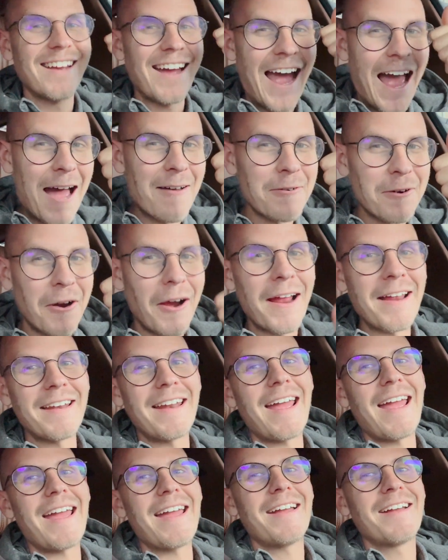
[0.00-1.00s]
Have a great
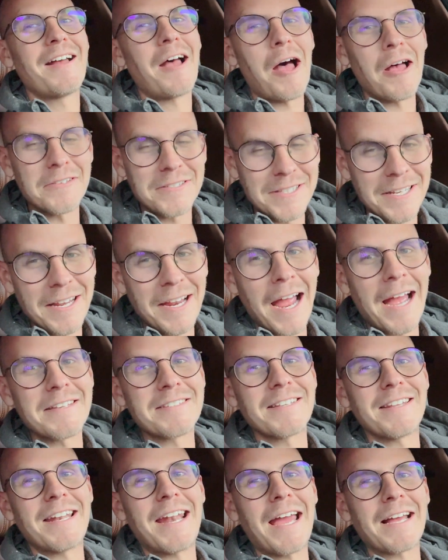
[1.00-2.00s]
day. I'll see you
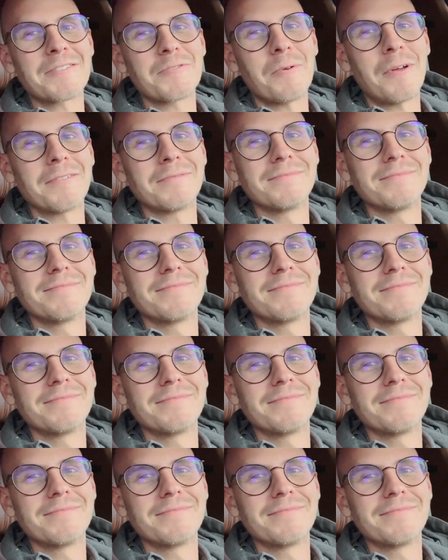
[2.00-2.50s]
guys in the next one.